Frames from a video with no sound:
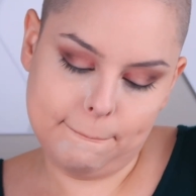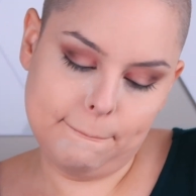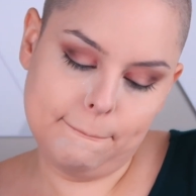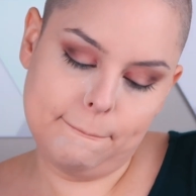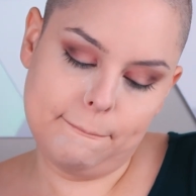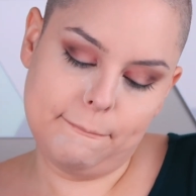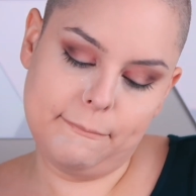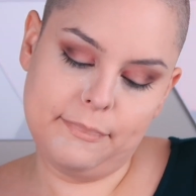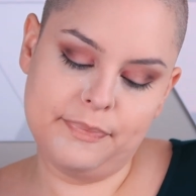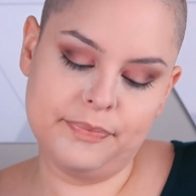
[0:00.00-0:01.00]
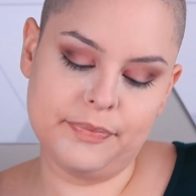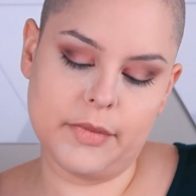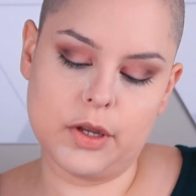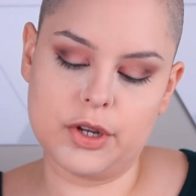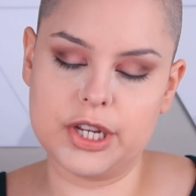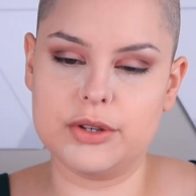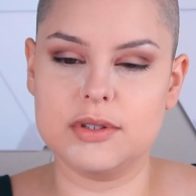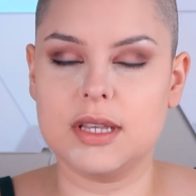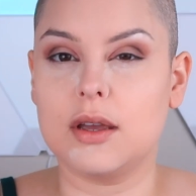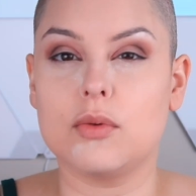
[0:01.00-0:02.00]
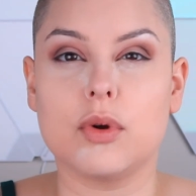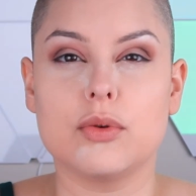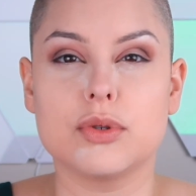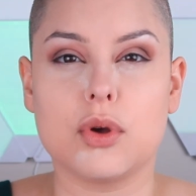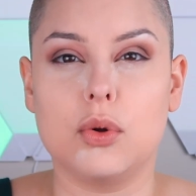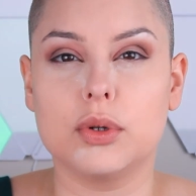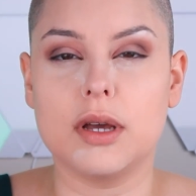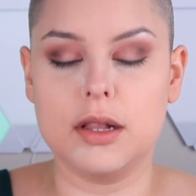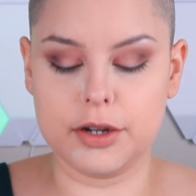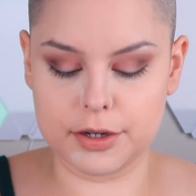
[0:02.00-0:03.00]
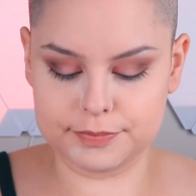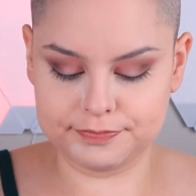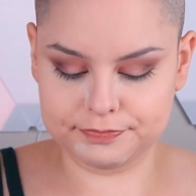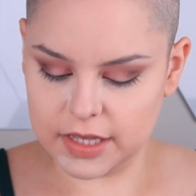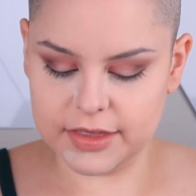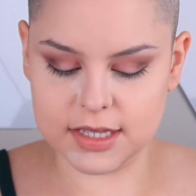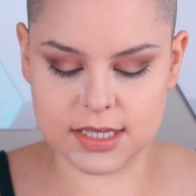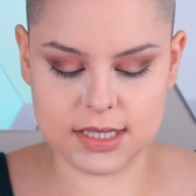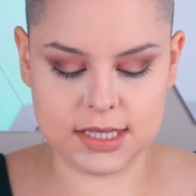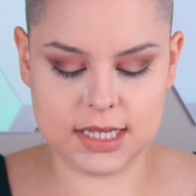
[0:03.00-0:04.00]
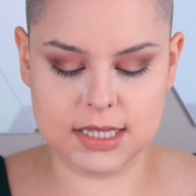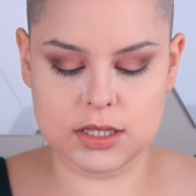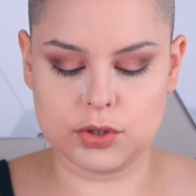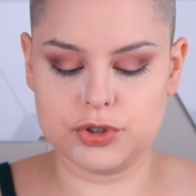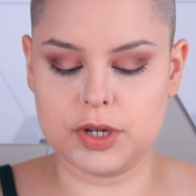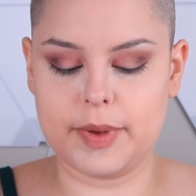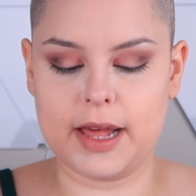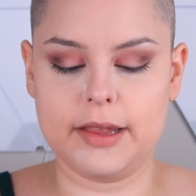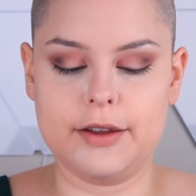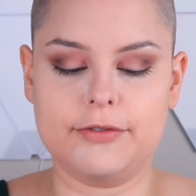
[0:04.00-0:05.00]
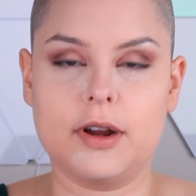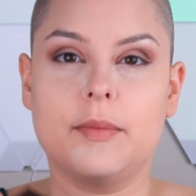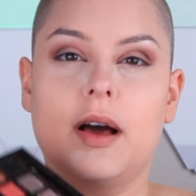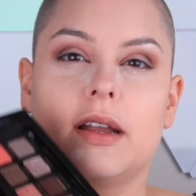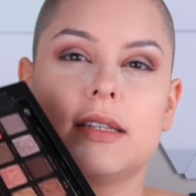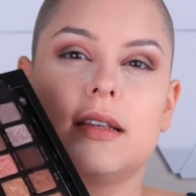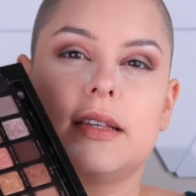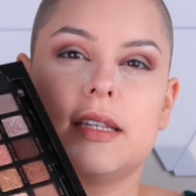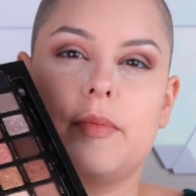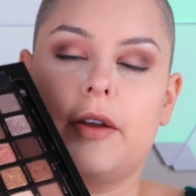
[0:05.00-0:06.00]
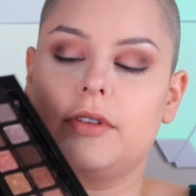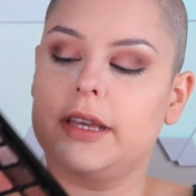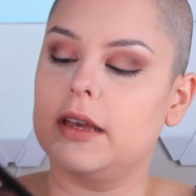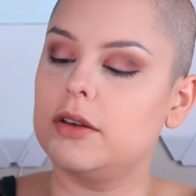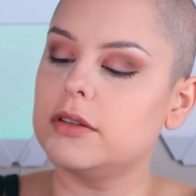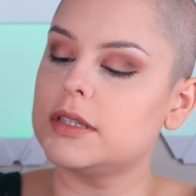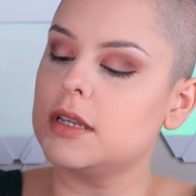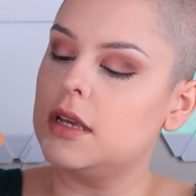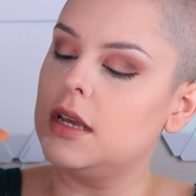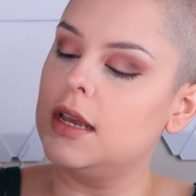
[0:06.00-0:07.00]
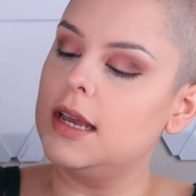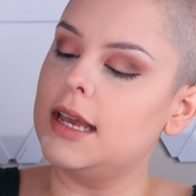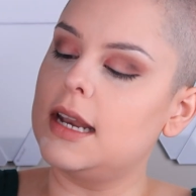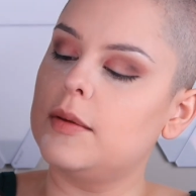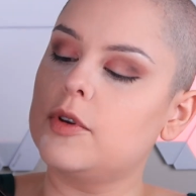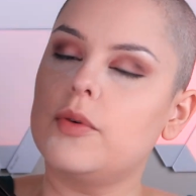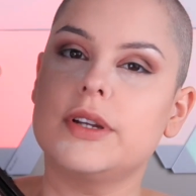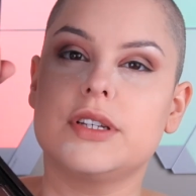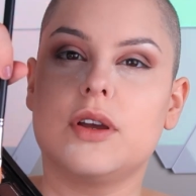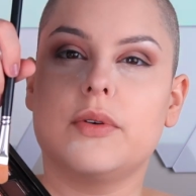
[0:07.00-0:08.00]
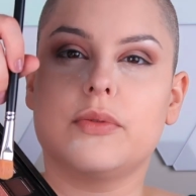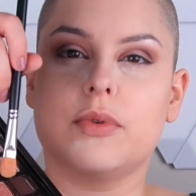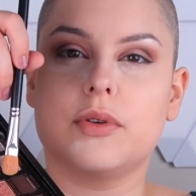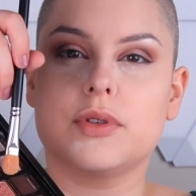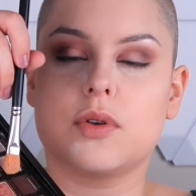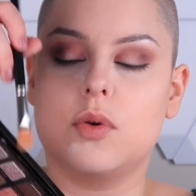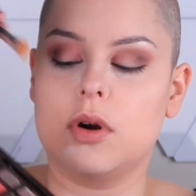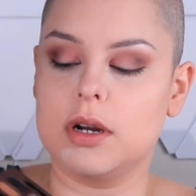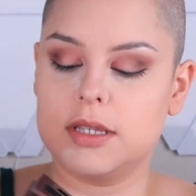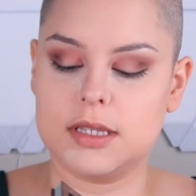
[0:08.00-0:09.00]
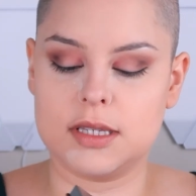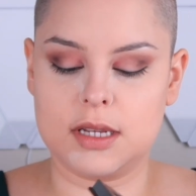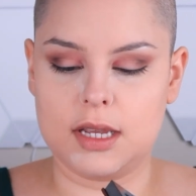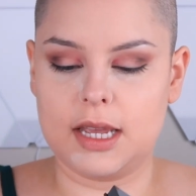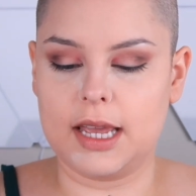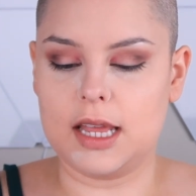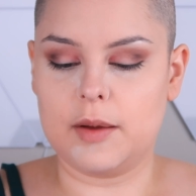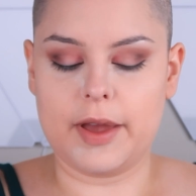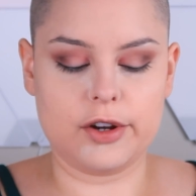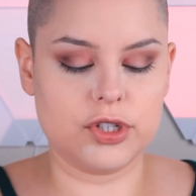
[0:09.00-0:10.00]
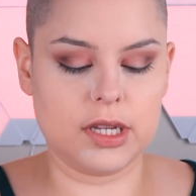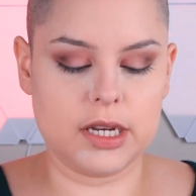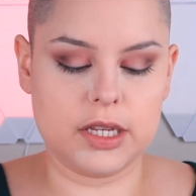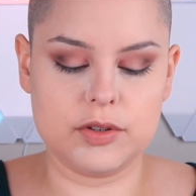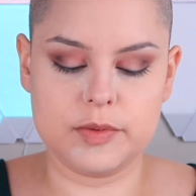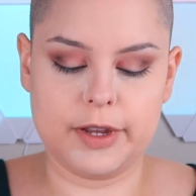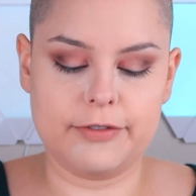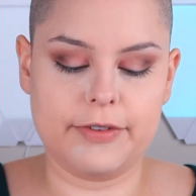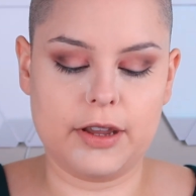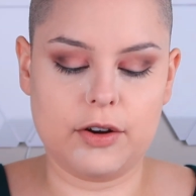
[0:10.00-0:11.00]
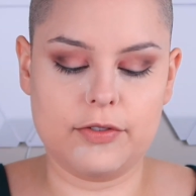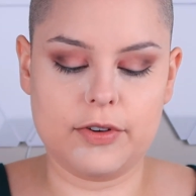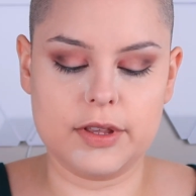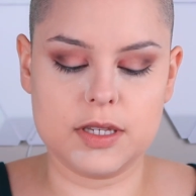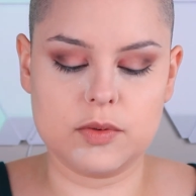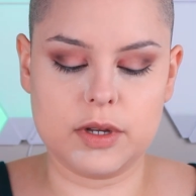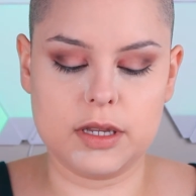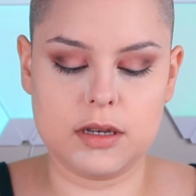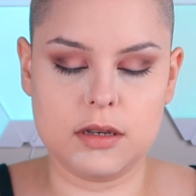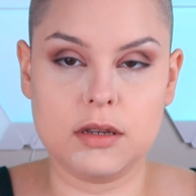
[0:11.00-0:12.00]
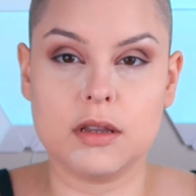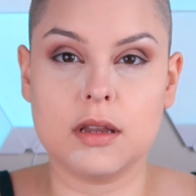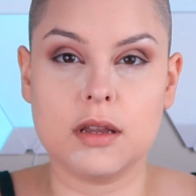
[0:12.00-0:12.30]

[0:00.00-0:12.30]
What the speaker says: I'm gonna use like a rose gold color. This is the Sultry palette from Anastasia Beverly Hills, and I'm going to go with rose quartz. And I'm actually gonna use my finger for this one